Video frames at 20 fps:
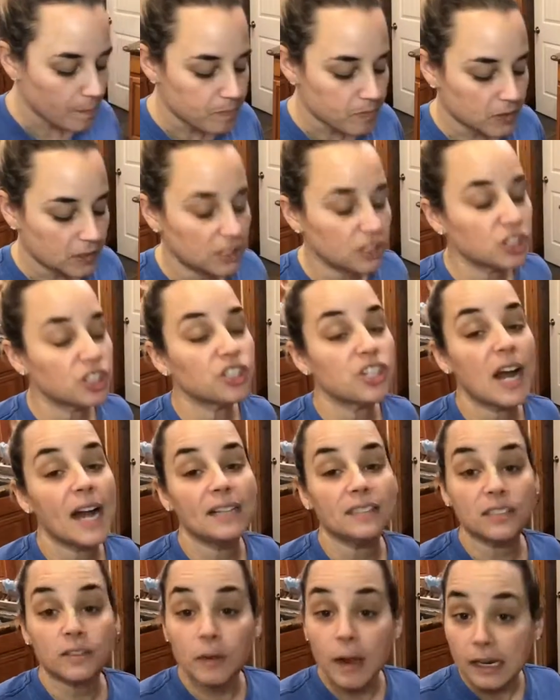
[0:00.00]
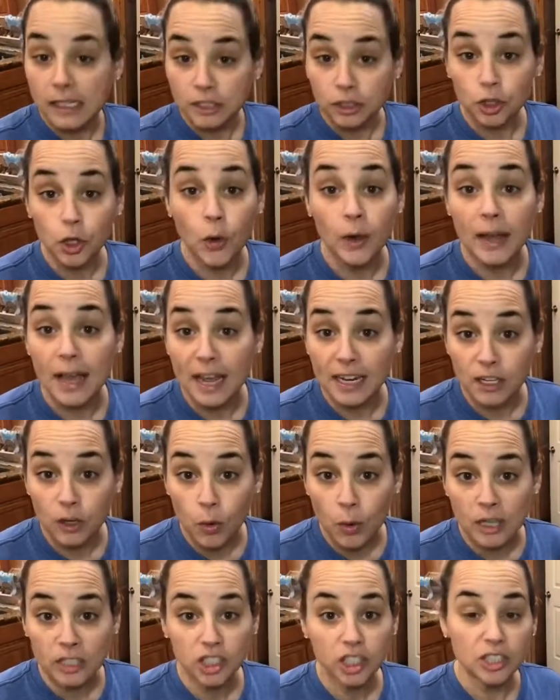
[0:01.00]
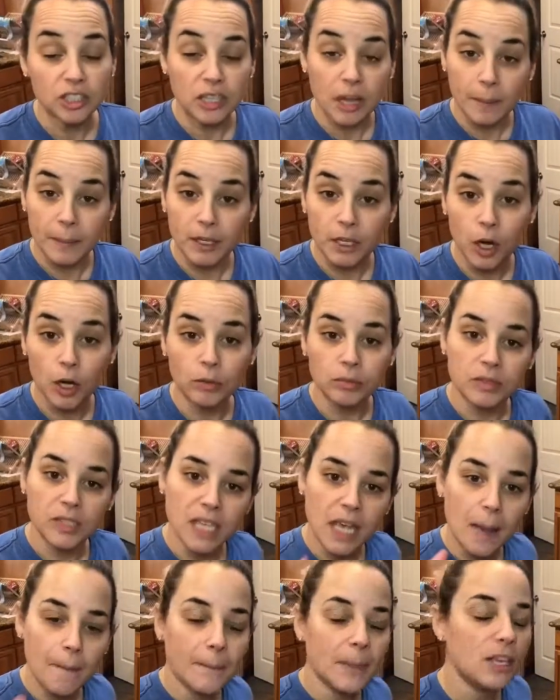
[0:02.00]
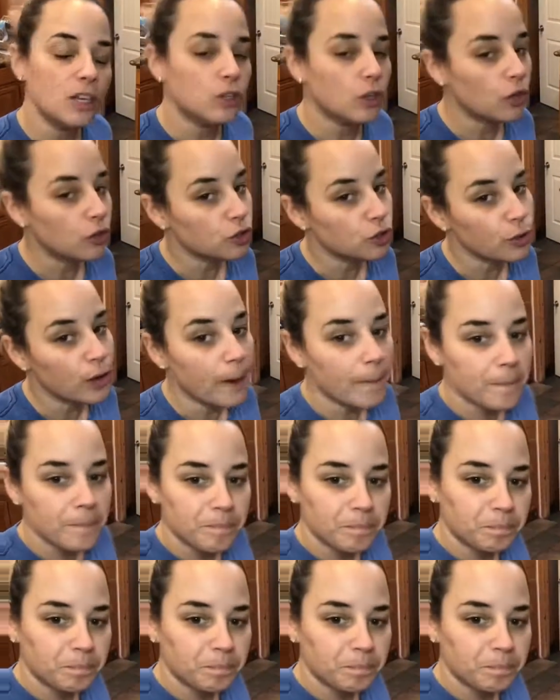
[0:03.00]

Delicious, guys. Enjoy. Any questions, let me know. DM me. You know the drill.